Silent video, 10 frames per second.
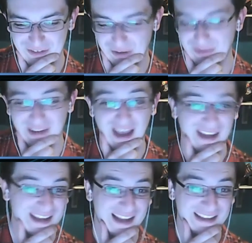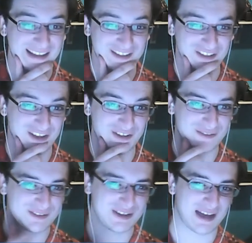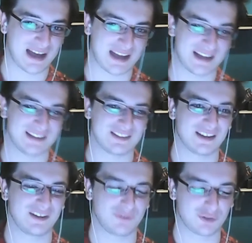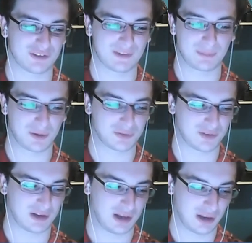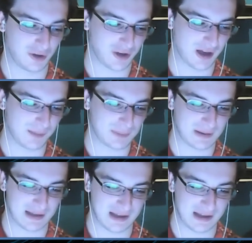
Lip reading: So yeah, he has a go, and unfortunately they both lock up,